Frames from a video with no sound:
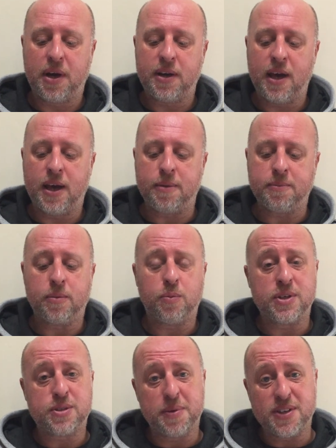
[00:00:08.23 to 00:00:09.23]
name,
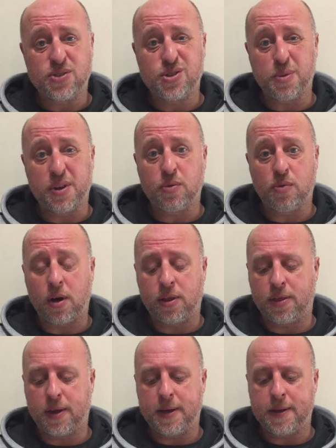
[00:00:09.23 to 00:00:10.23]
which means doing the right
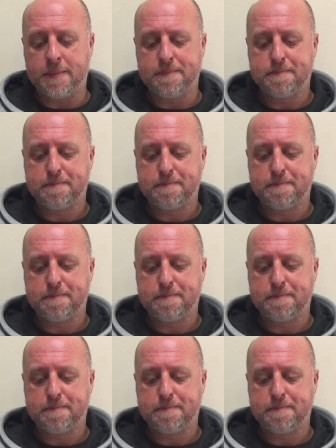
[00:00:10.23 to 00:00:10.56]
thing.